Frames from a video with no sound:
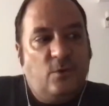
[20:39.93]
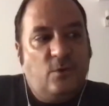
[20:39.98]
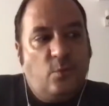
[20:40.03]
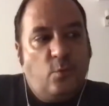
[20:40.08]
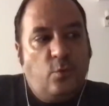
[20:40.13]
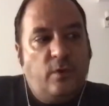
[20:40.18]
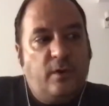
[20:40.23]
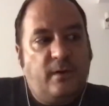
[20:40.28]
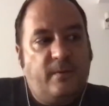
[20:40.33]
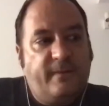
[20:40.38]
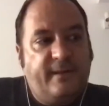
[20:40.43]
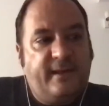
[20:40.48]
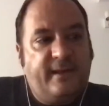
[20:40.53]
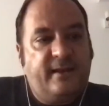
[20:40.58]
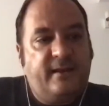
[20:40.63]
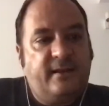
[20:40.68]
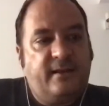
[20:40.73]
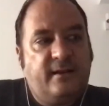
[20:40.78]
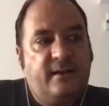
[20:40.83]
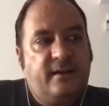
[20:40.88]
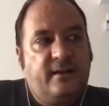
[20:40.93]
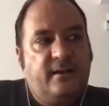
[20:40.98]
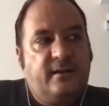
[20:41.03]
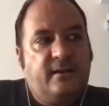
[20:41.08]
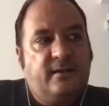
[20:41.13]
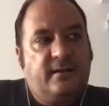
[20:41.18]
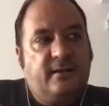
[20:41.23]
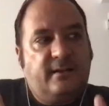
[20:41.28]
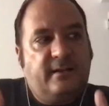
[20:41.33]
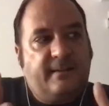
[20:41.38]
will be
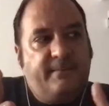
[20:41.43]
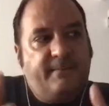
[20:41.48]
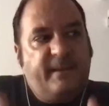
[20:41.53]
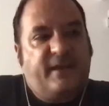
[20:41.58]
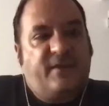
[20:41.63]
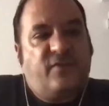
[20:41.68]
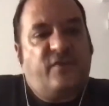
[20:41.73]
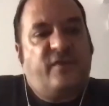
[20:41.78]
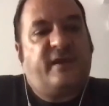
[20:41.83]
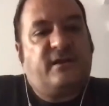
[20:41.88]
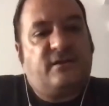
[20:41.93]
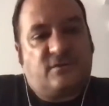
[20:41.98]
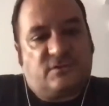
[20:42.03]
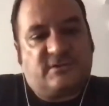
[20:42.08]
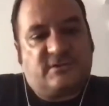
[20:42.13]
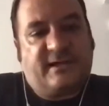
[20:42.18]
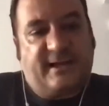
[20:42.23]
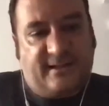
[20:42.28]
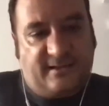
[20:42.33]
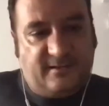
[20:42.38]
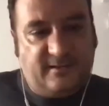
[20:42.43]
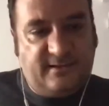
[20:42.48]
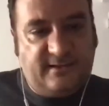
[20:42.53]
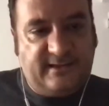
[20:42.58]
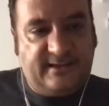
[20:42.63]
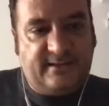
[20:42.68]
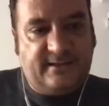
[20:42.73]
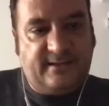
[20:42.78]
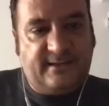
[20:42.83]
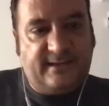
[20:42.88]
the big thing to sell,
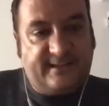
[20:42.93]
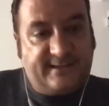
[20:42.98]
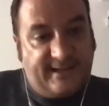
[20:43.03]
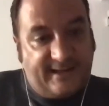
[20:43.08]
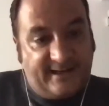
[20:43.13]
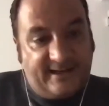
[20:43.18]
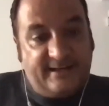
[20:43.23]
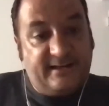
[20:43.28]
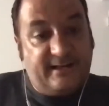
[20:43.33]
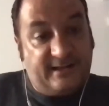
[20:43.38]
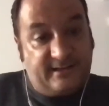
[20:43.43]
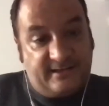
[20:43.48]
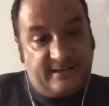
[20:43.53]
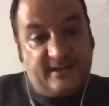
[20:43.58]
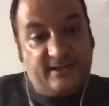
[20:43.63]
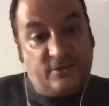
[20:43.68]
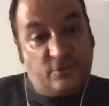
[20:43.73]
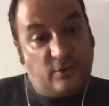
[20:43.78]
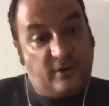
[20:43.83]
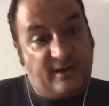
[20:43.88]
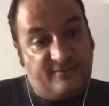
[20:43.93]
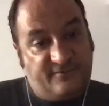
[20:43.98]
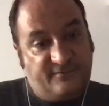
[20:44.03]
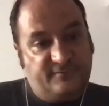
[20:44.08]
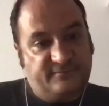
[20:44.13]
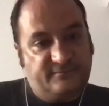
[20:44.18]
the talent that you have.